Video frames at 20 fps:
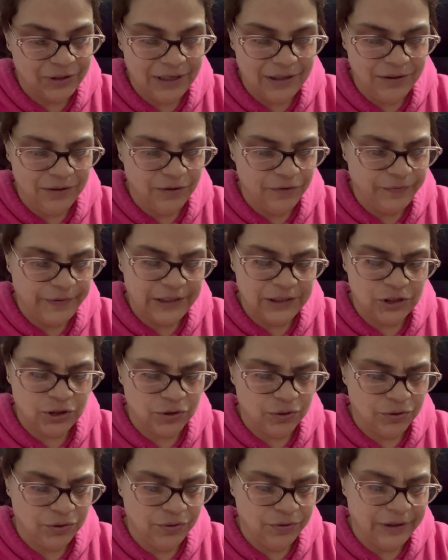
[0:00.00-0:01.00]
I don't know if I
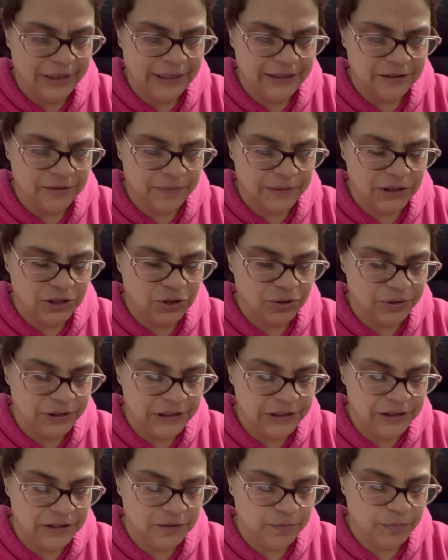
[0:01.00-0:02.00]
showed you guys my
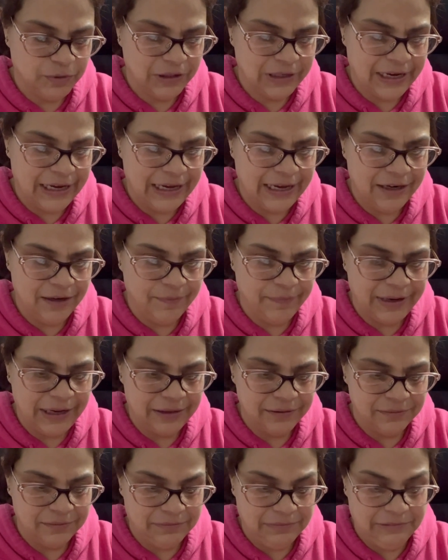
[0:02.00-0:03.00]
trees, but I had
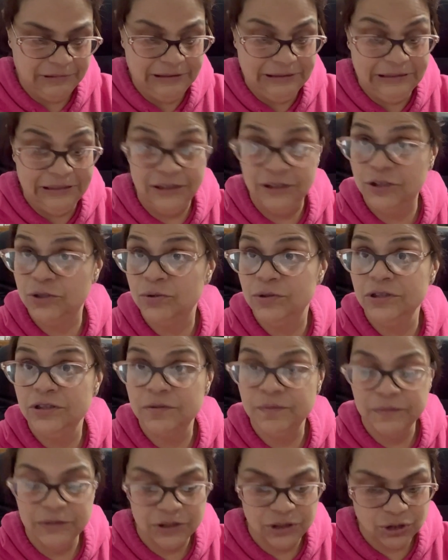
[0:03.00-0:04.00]
about 6
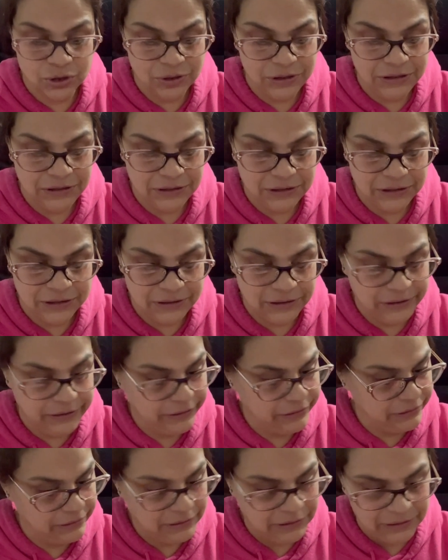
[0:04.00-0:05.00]
Christmas trees this
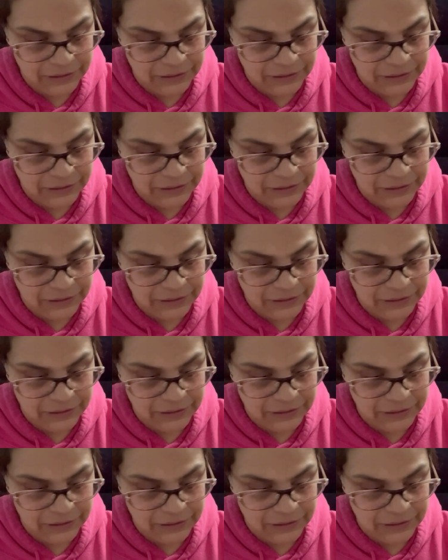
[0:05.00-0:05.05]
year.